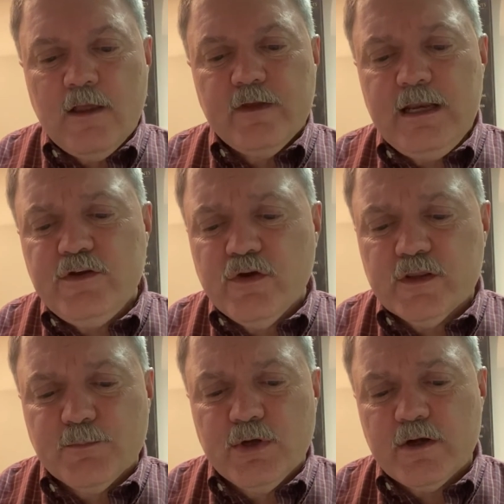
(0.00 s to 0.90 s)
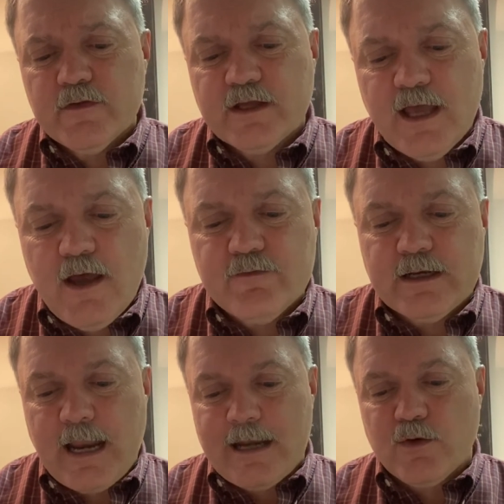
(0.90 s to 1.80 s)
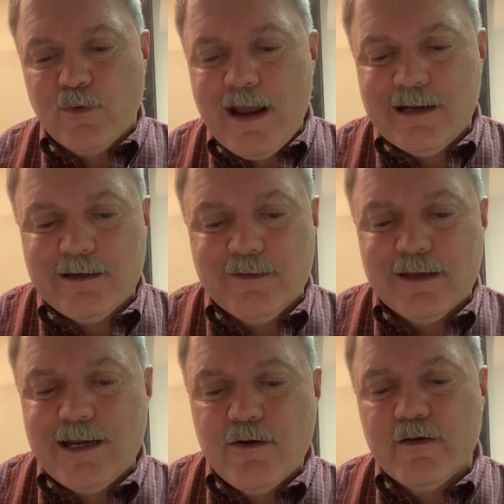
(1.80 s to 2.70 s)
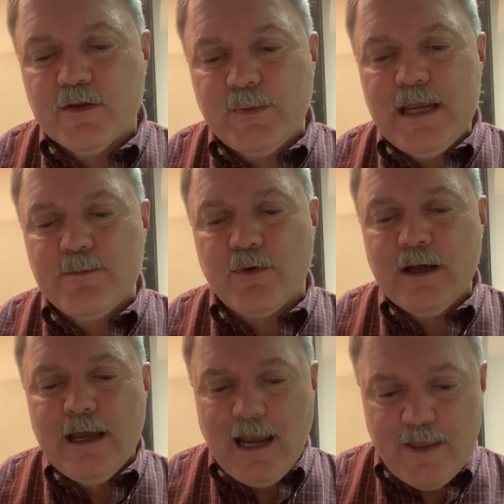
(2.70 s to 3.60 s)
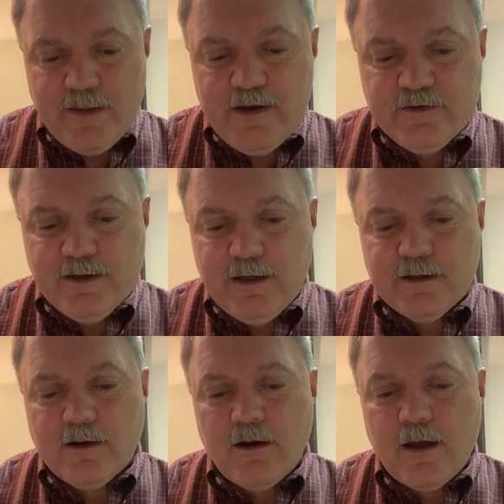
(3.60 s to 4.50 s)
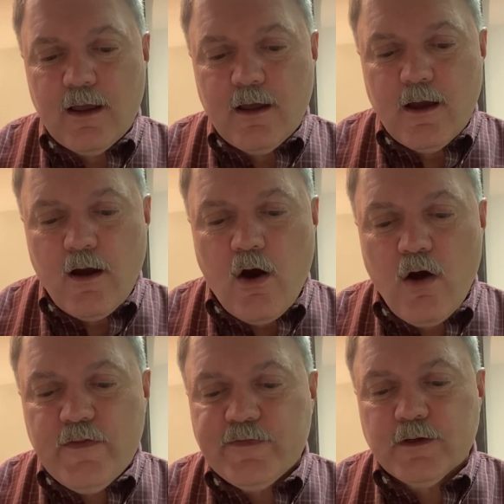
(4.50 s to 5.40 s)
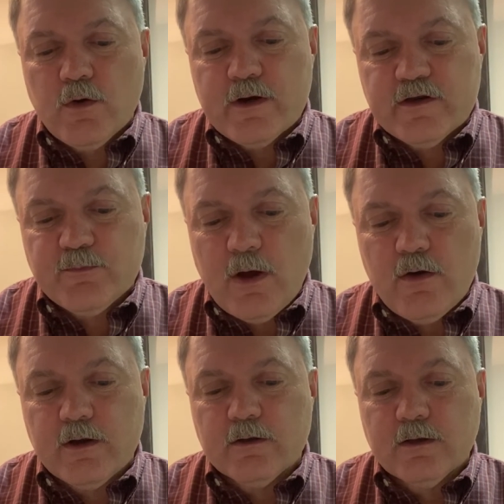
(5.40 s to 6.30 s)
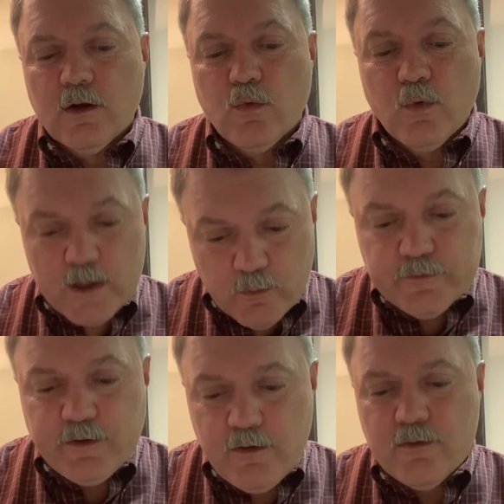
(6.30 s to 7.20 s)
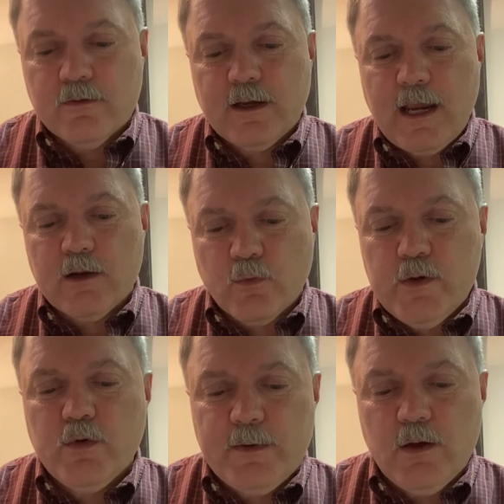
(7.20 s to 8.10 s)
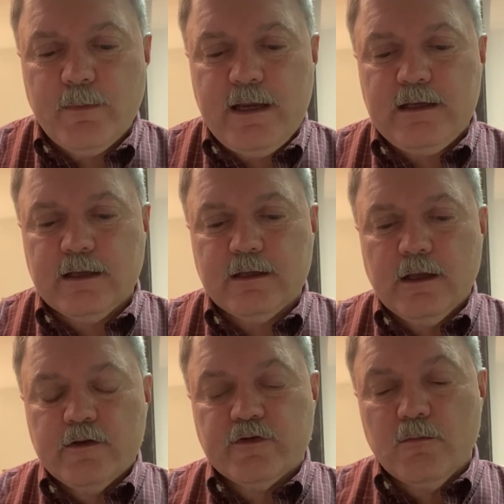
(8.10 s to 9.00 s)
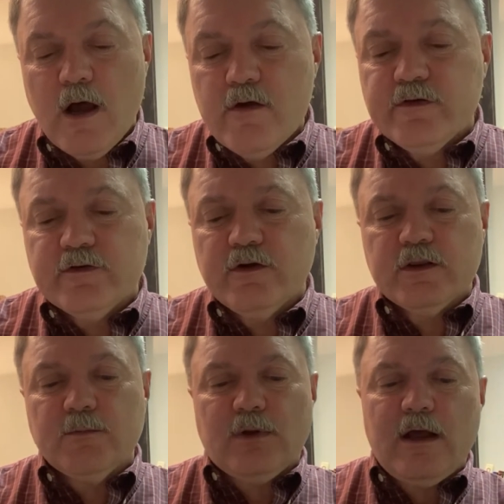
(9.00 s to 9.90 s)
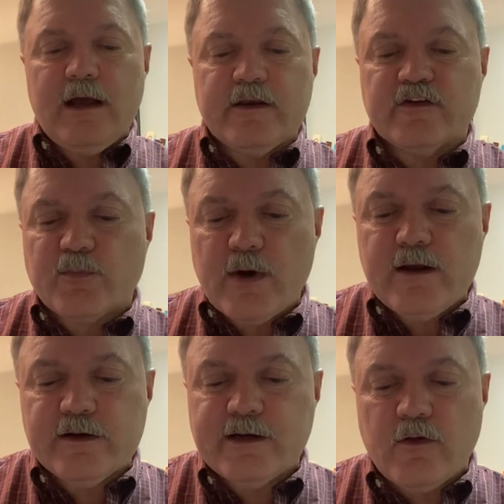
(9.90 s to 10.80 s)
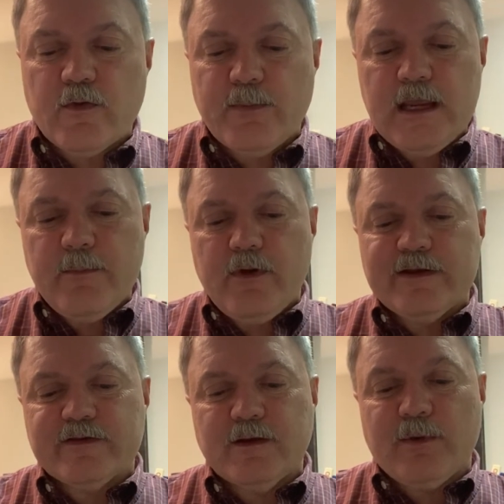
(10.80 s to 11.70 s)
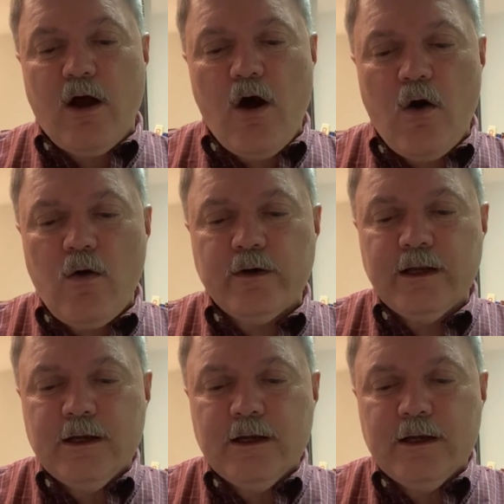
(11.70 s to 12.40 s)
Then he took the book of the covenant and he read it in the hearing of the people. And they said, "All that the Lord has spoken, we will do, and we will be obedient." So Moses took the blood and sprinkled it on the people and said, "Behold,